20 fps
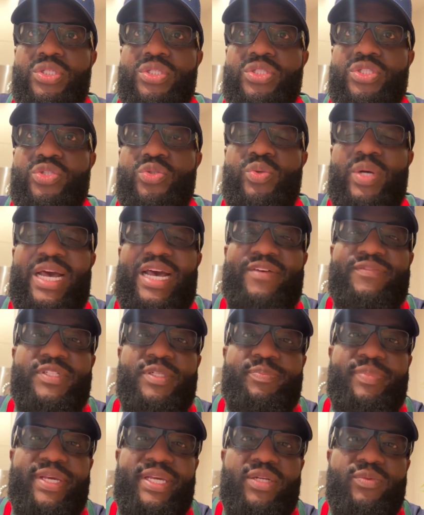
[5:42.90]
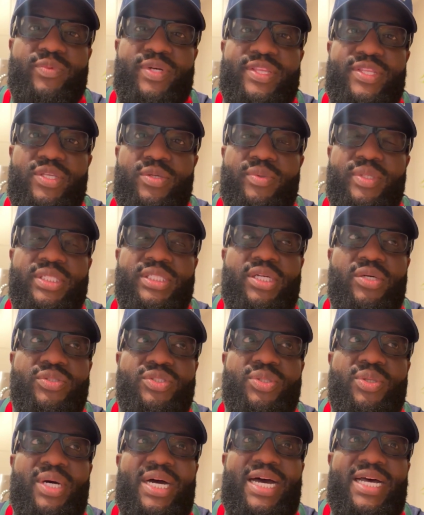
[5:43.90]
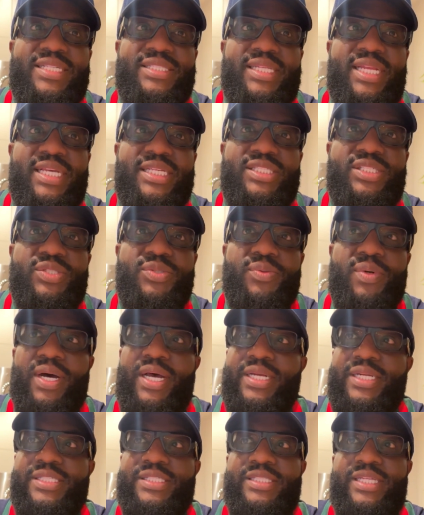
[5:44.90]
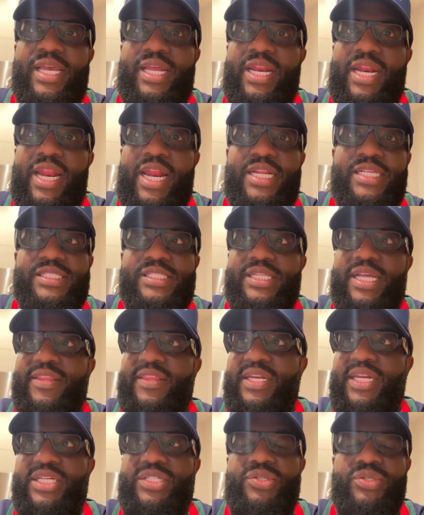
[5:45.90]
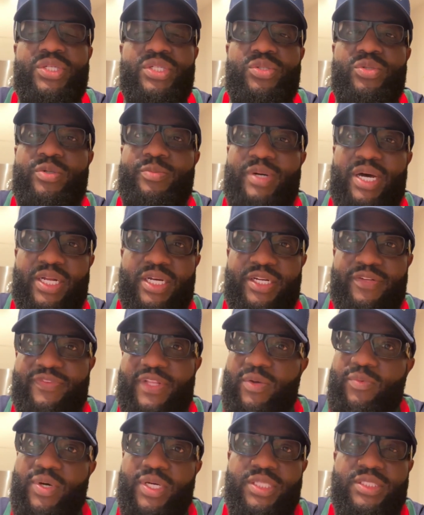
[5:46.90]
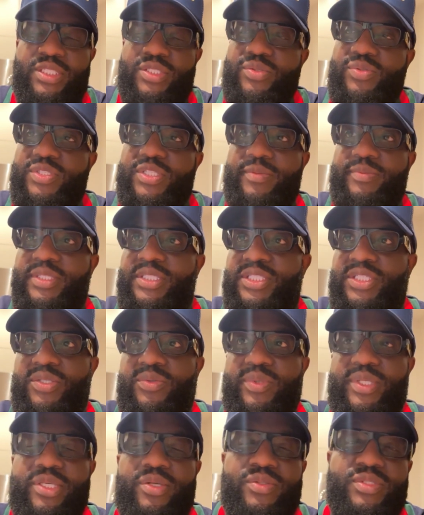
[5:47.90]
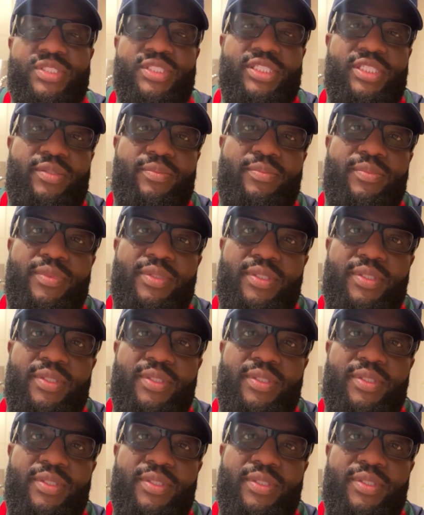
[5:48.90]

to have in a bed with you and close your eyes next to, understanding that it's nothing that you can do about it if they wanted to do something to you in your sleep.